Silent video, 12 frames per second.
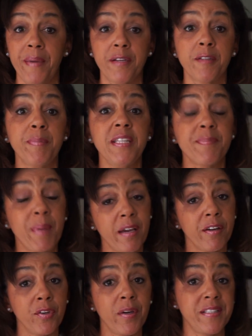Better be
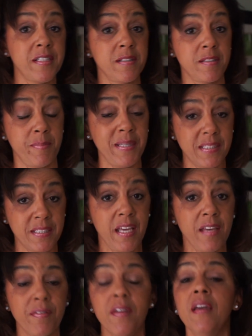paranoid than be
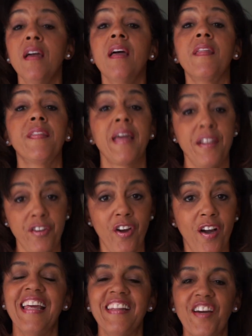safe than not.